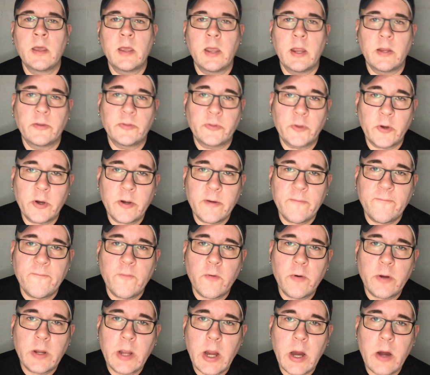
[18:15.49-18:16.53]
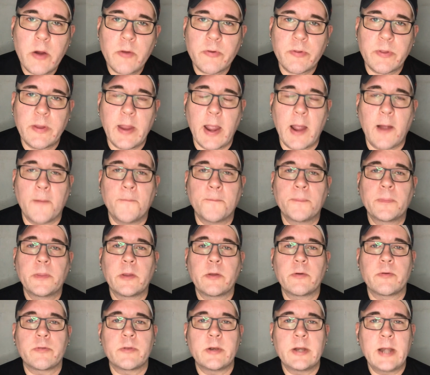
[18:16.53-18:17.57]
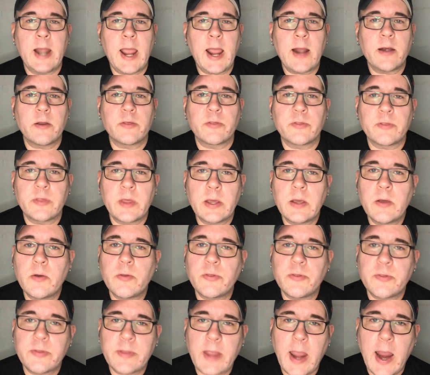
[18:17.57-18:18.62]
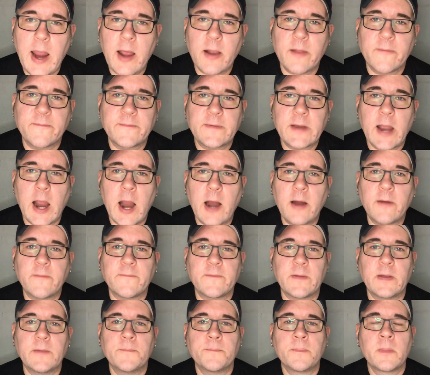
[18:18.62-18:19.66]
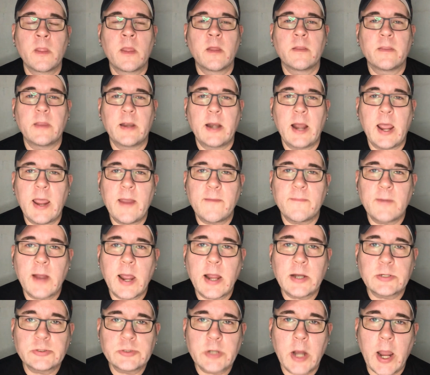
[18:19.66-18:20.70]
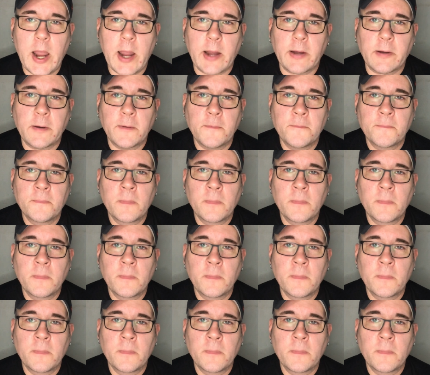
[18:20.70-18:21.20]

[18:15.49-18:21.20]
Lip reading: In 34 years now, there's not a single style of photography that I have not tried.